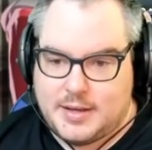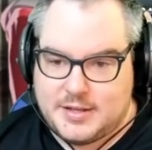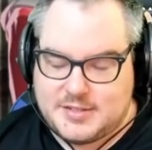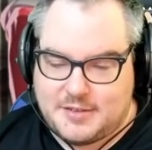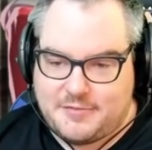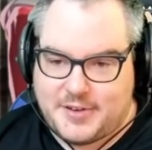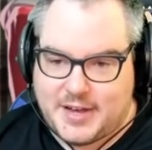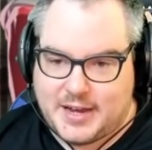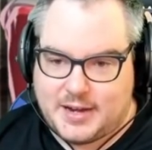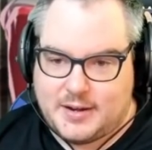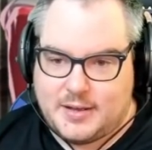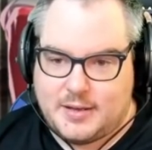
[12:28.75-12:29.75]
Is it
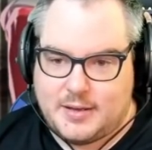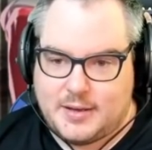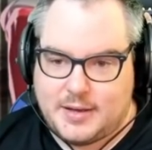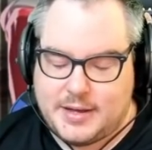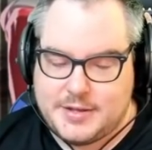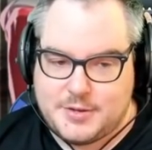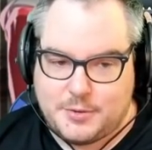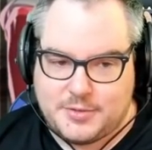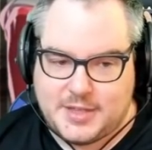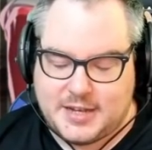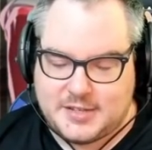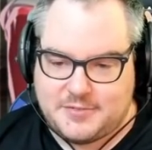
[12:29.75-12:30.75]
fine? I don't
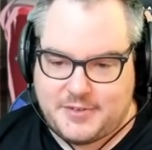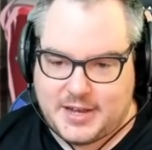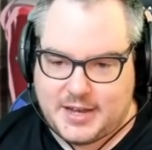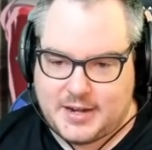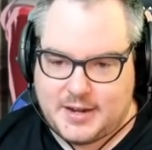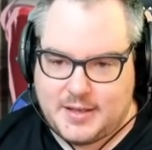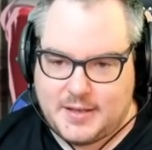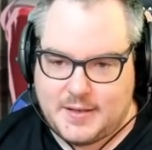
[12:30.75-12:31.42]
think it's fine.